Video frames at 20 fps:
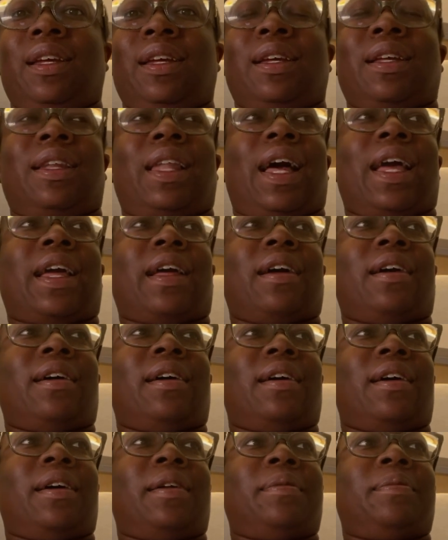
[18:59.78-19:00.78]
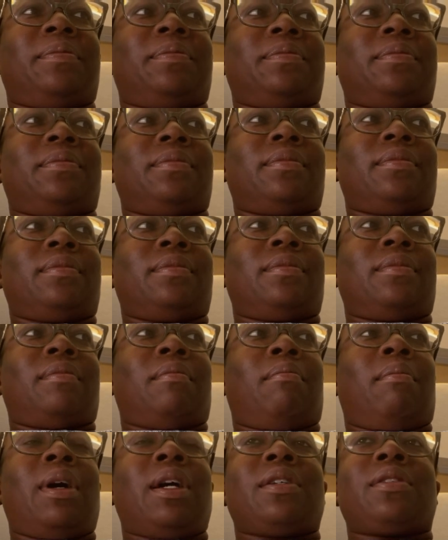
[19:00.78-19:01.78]
like a
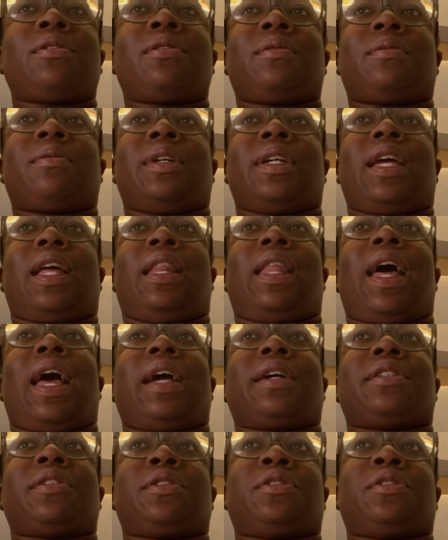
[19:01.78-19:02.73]
muscle relaxers